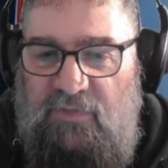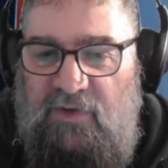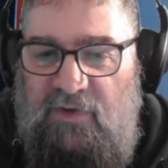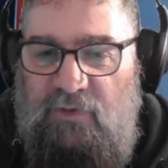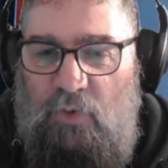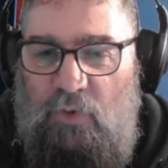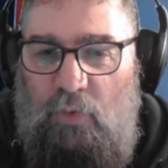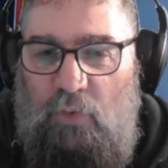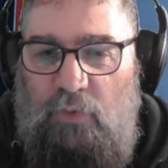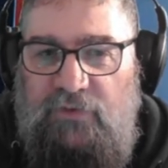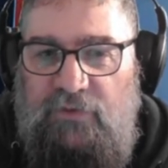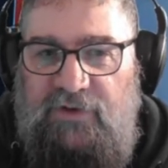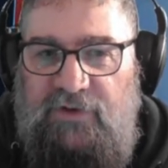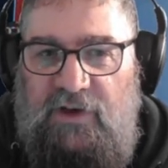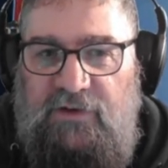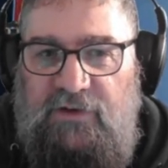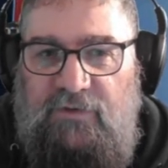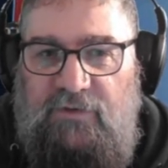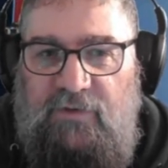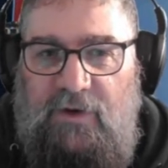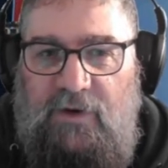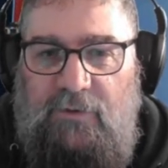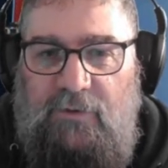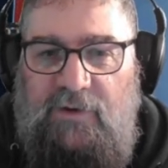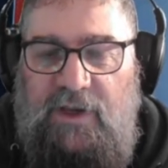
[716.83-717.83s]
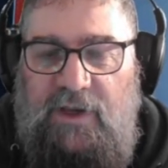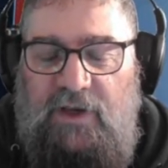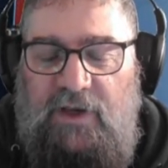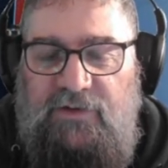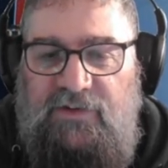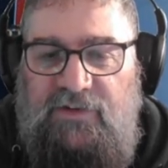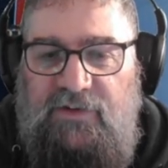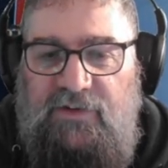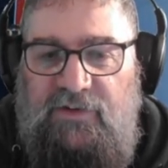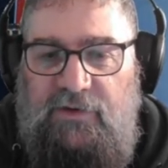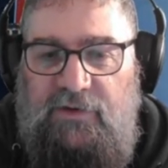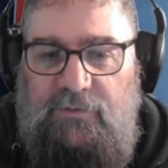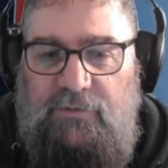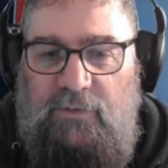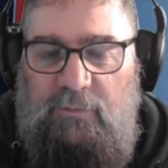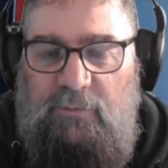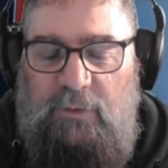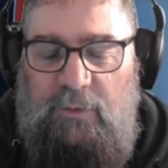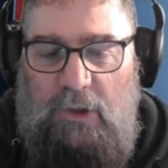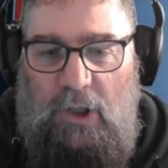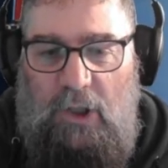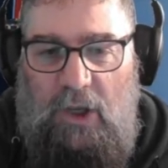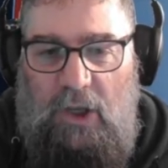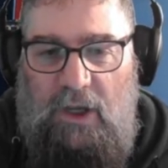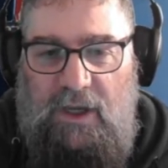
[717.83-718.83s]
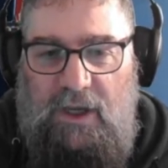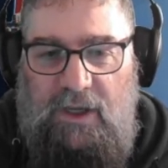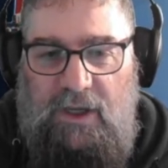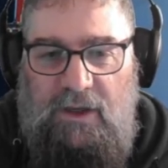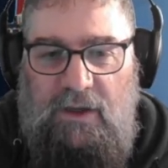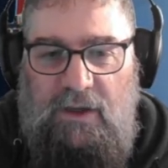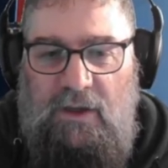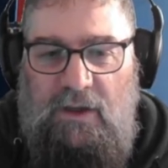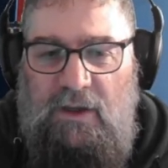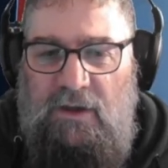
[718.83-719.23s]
they're all just variations of apply.